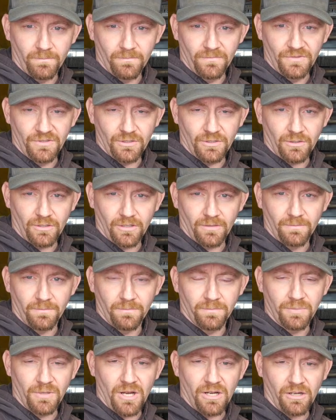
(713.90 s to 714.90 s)
Your
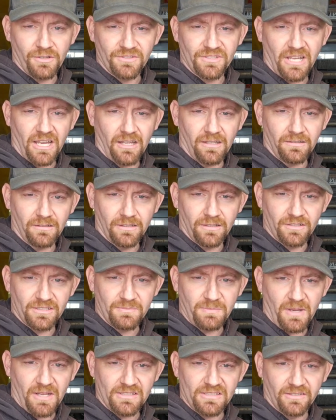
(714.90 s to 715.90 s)
Bronco's got little
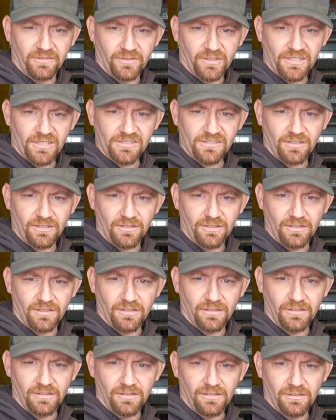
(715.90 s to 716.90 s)
spots of rust on the
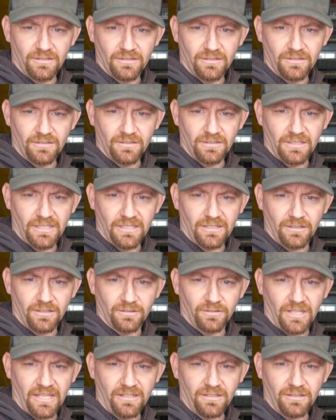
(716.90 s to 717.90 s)
inner
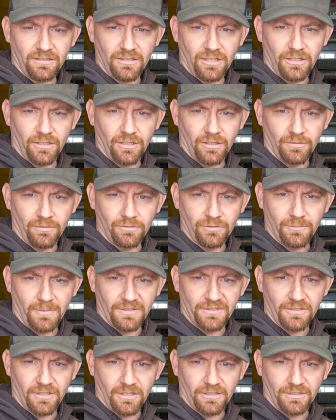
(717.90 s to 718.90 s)
liner. No, who am I
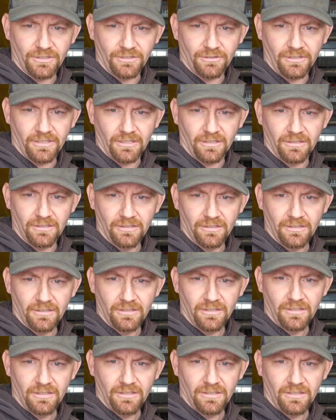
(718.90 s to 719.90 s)
talking to here?
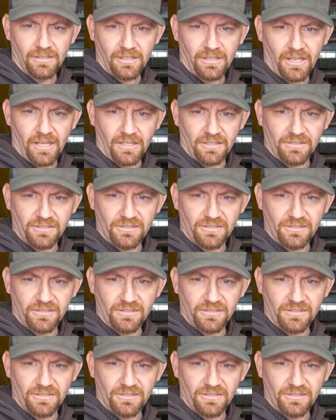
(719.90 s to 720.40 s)
Ace.